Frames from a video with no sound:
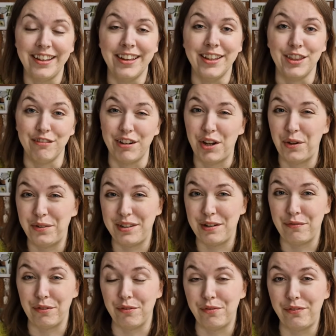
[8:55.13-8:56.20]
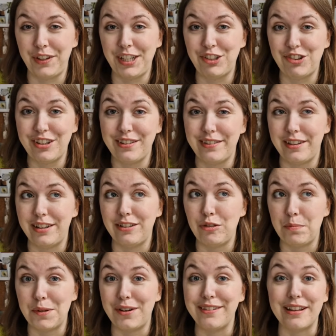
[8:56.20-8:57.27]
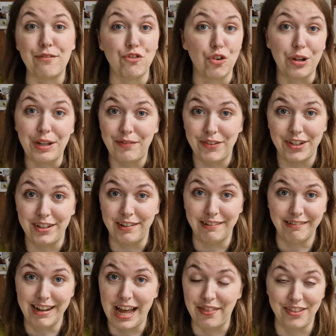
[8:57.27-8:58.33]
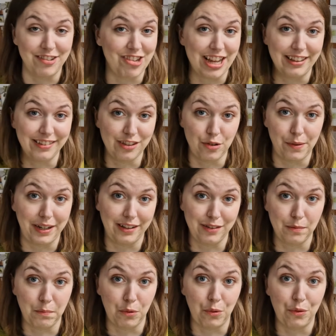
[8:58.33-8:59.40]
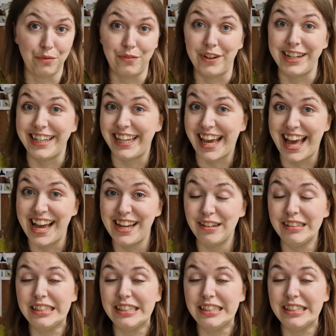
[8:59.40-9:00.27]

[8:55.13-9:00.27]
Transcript: There are loads of different features that, to be honest, I've not even had the chance to explore fully yet.